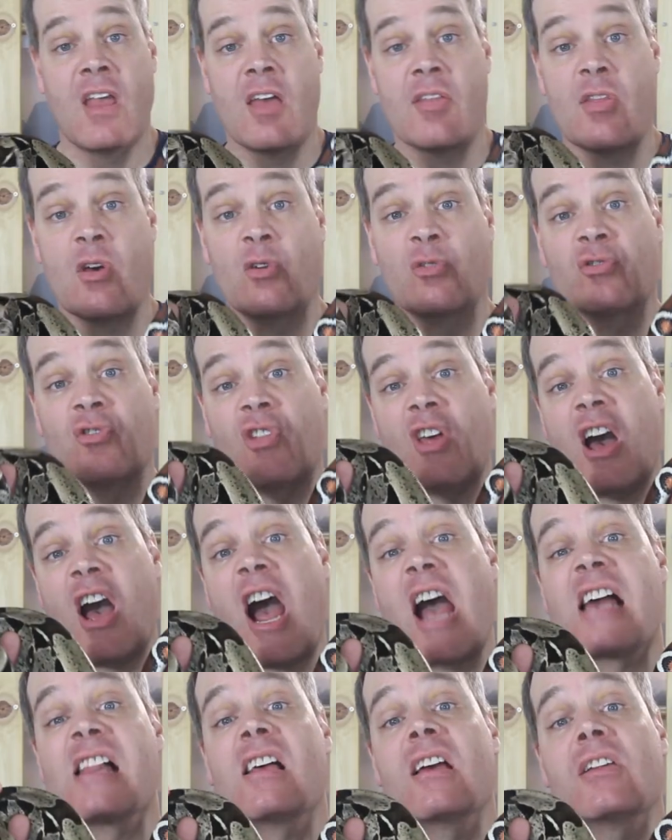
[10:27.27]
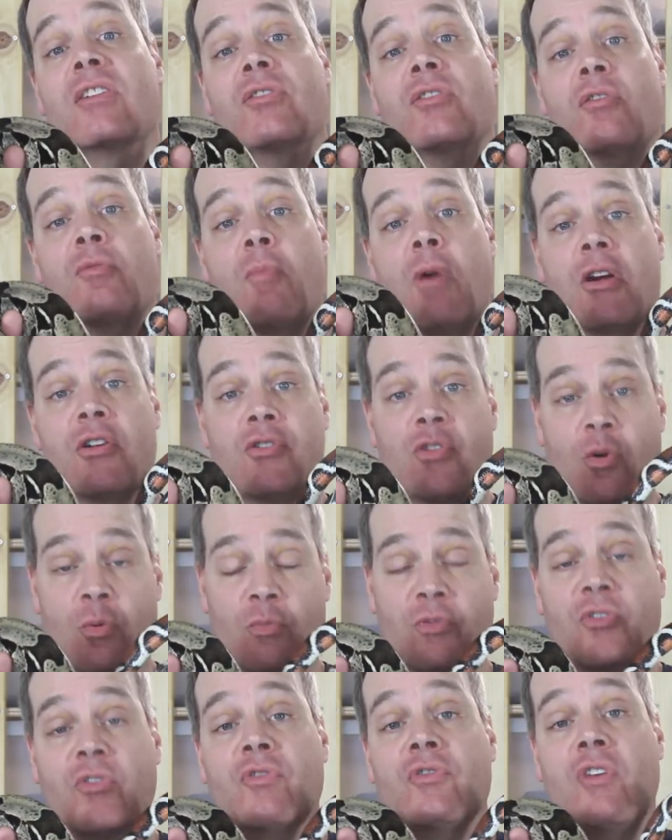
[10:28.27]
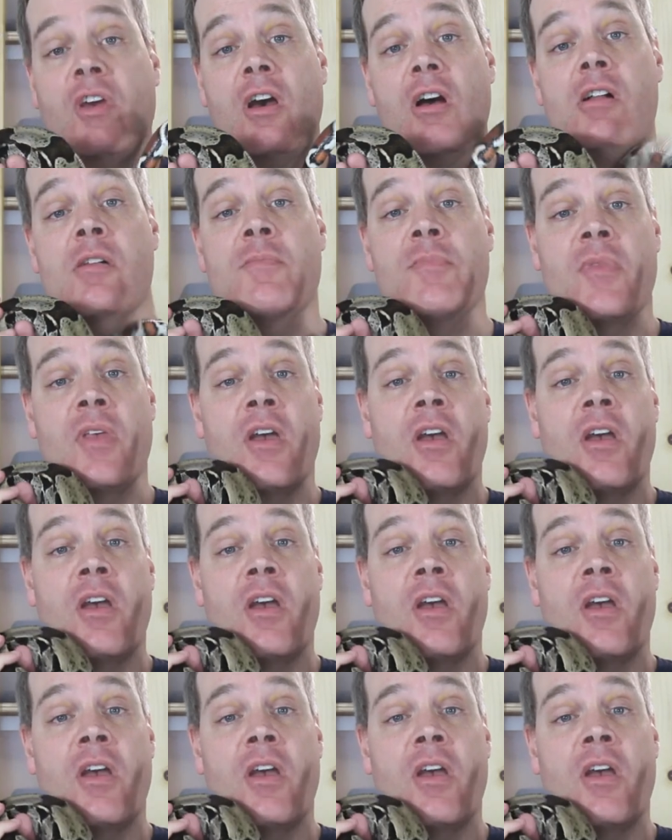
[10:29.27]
Those are the highlights of my terms of sale.